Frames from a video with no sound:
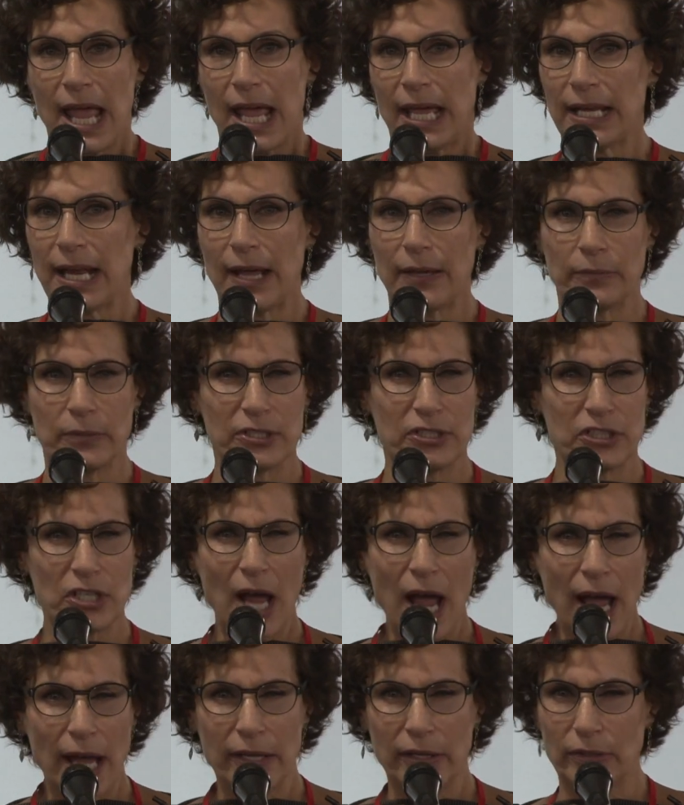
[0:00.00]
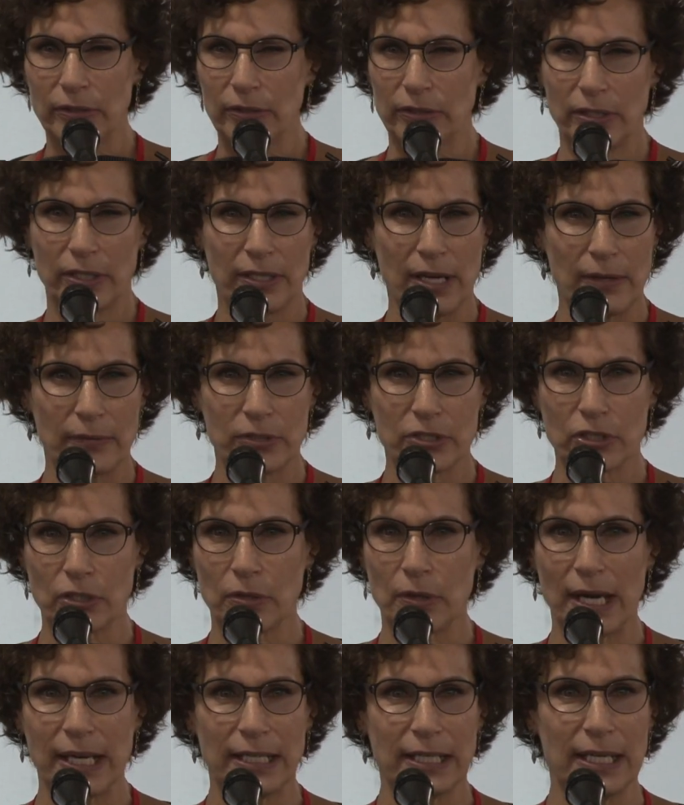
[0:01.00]
and I was tired and I was
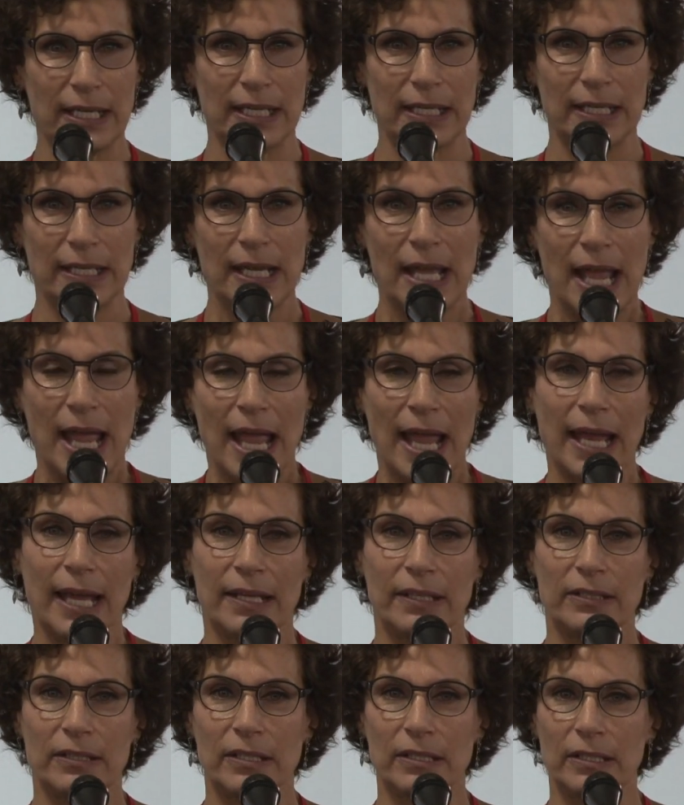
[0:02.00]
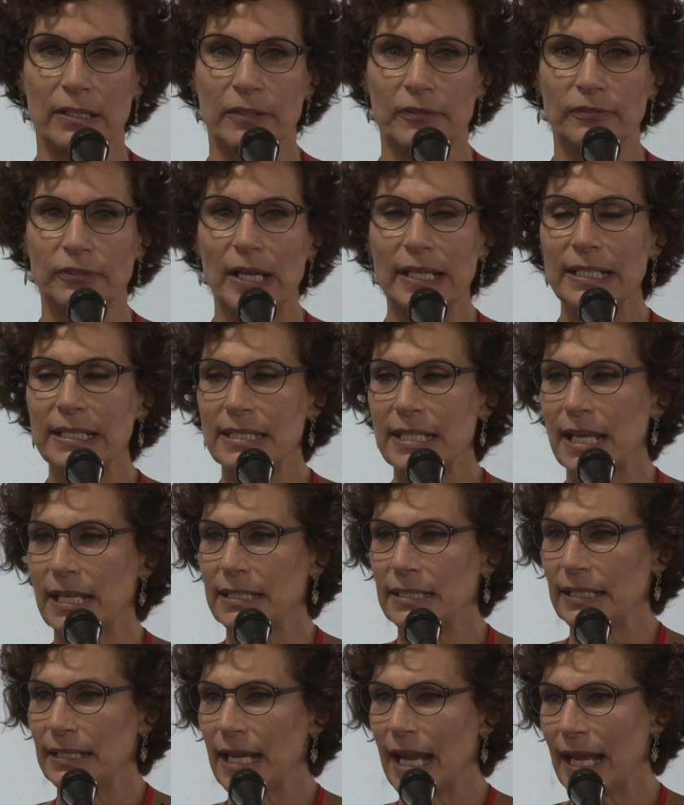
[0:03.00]
cranky, and the flight
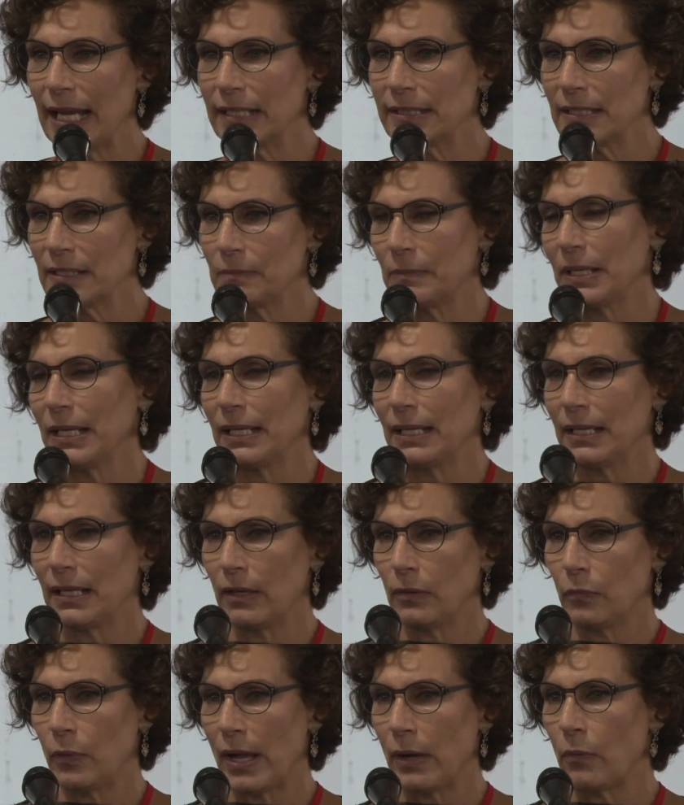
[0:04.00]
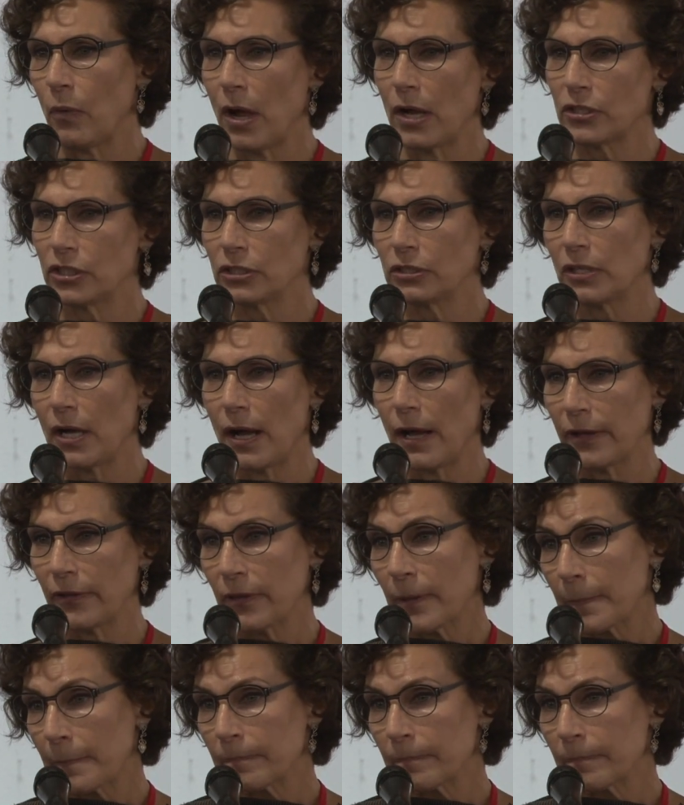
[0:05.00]
attendant handed me a wet washcloth